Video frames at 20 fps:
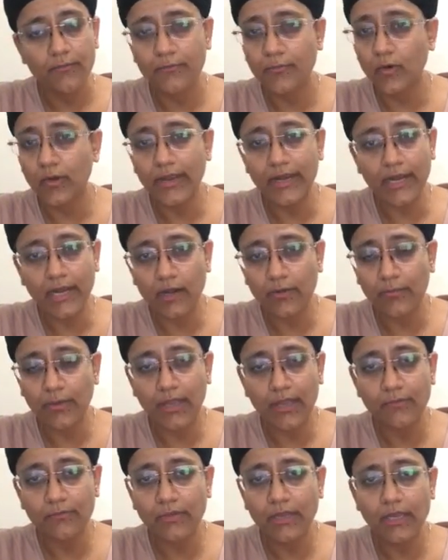book an
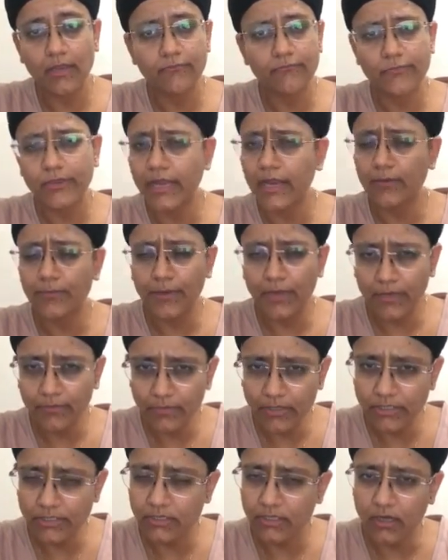Airbnb.
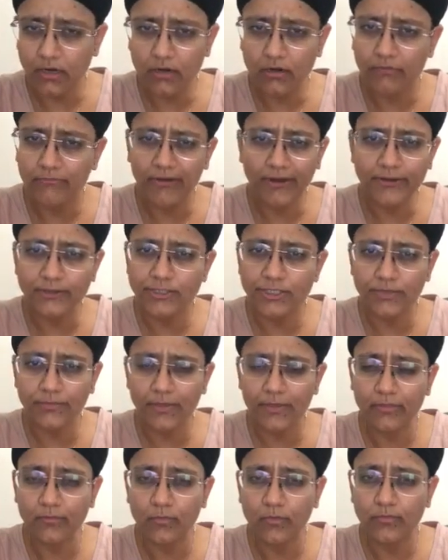Airbnbs are very cheap
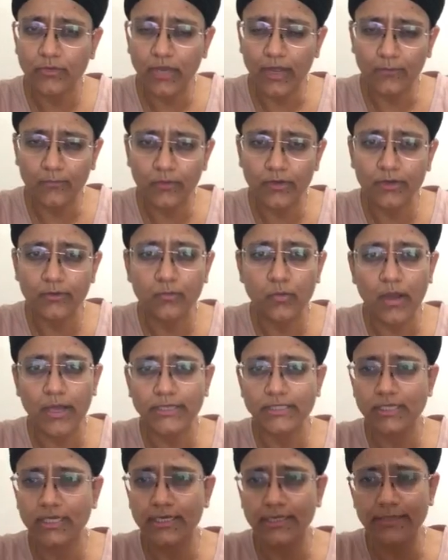at the moment. I would
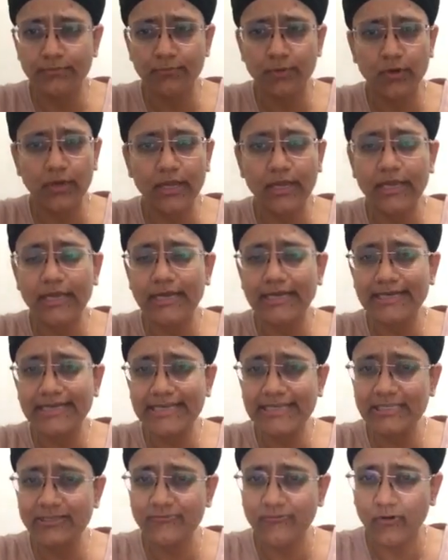advise booking it at
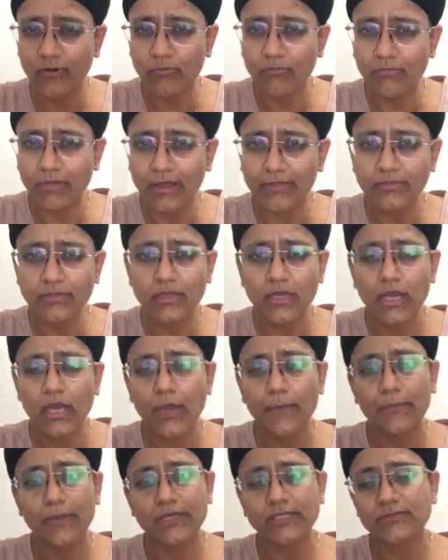least for a month,
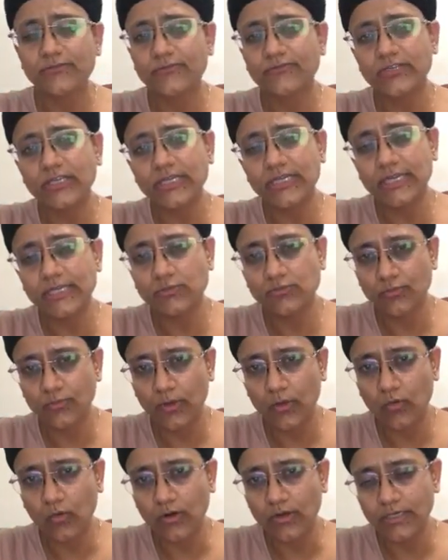because 15 days would be
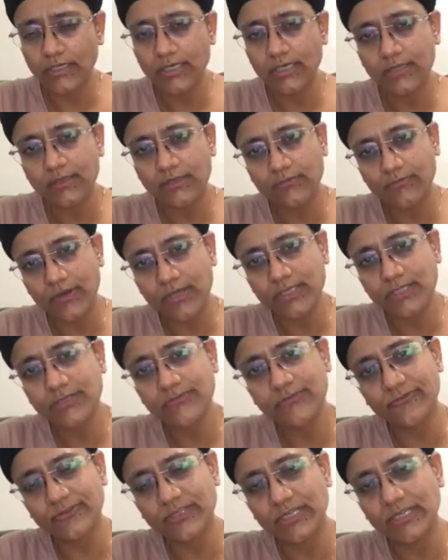quarantine and the rest
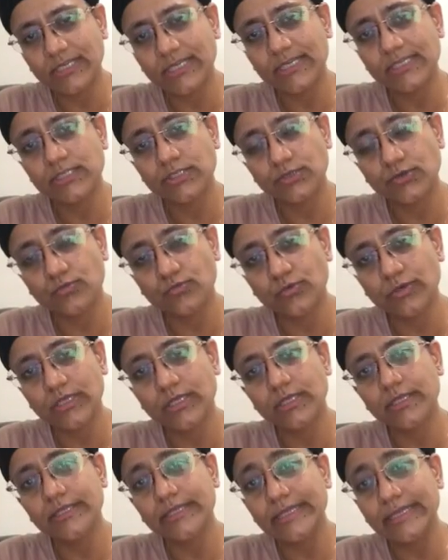15 days you
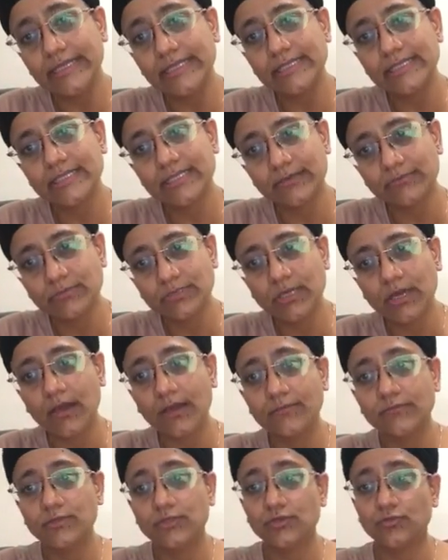will need some
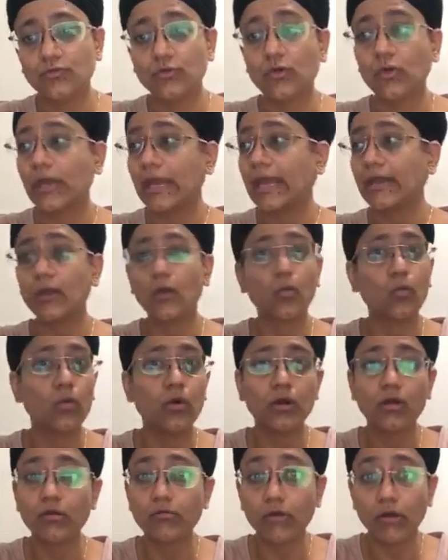time to get your
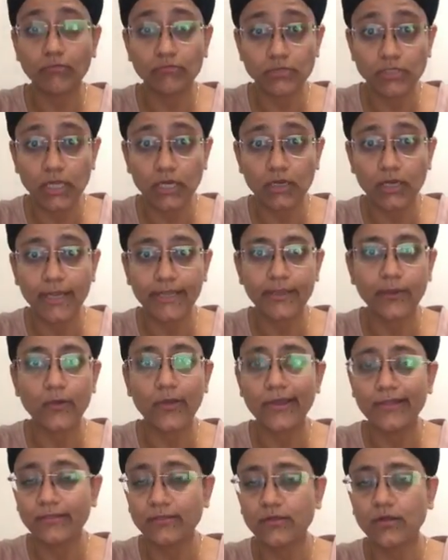workaround done, like your
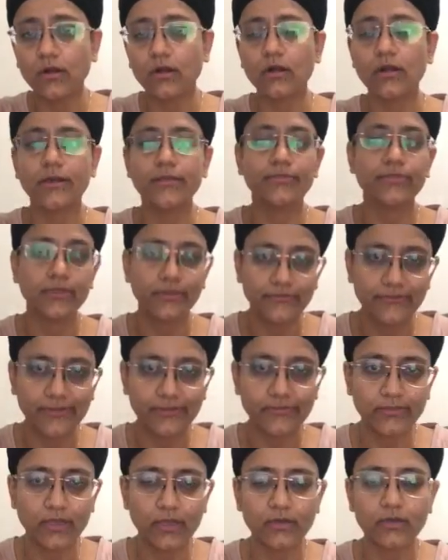health card and things
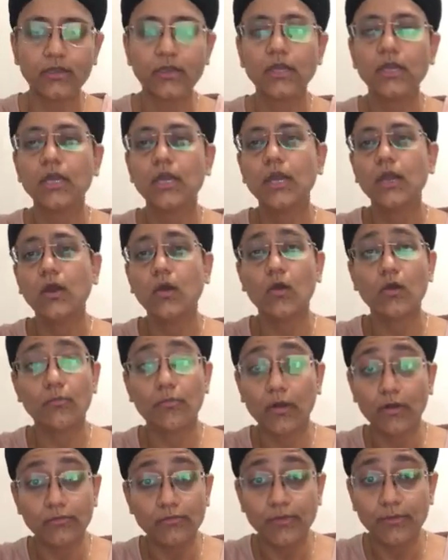like that, or
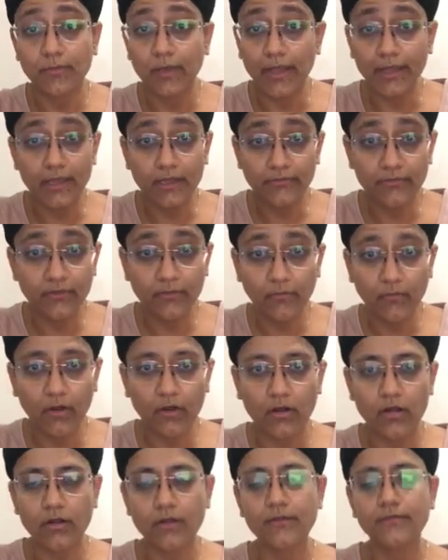probably buying a SIM
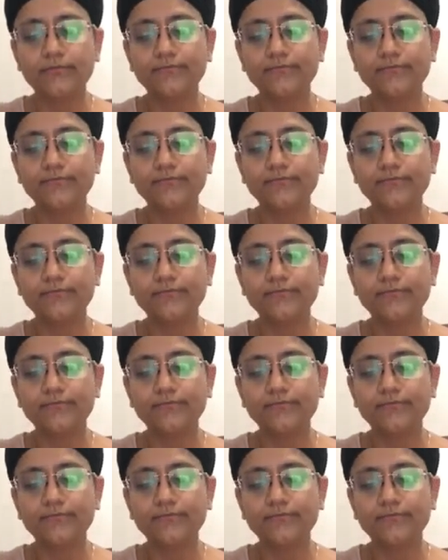card.